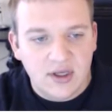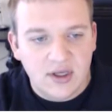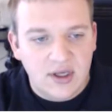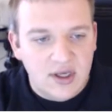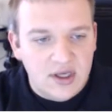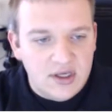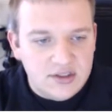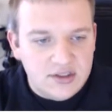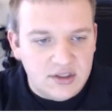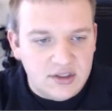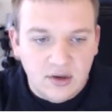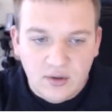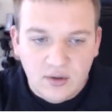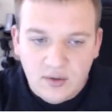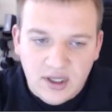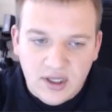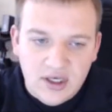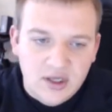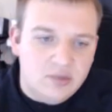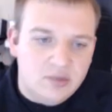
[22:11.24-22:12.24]
So
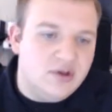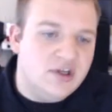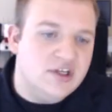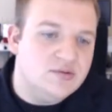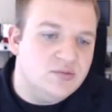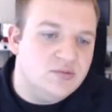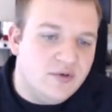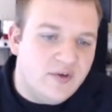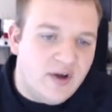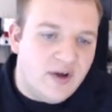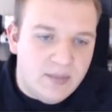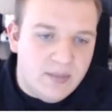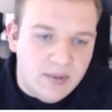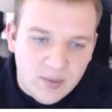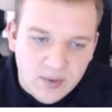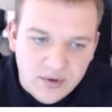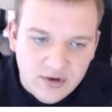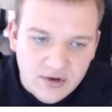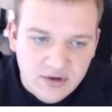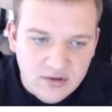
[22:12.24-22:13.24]
can you please provide me
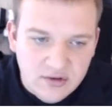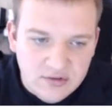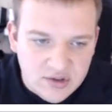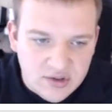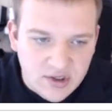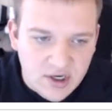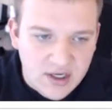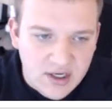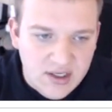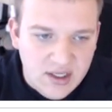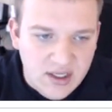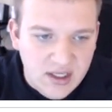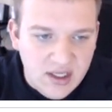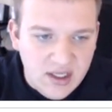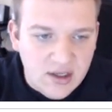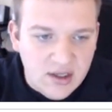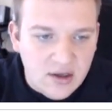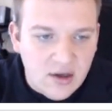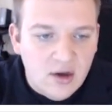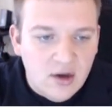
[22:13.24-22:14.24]
with your user
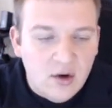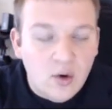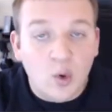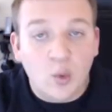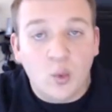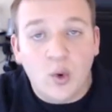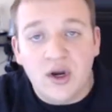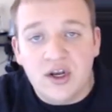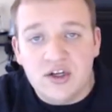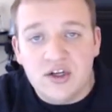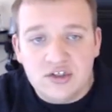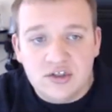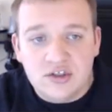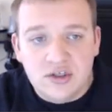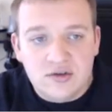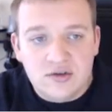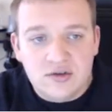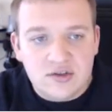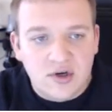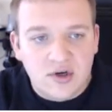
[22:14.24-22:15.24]
ID, or what is your
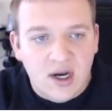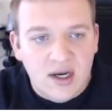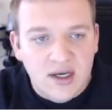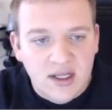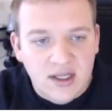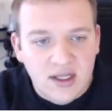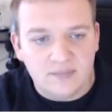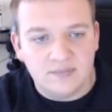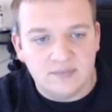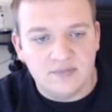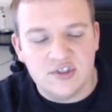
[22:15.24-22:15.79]
user ID?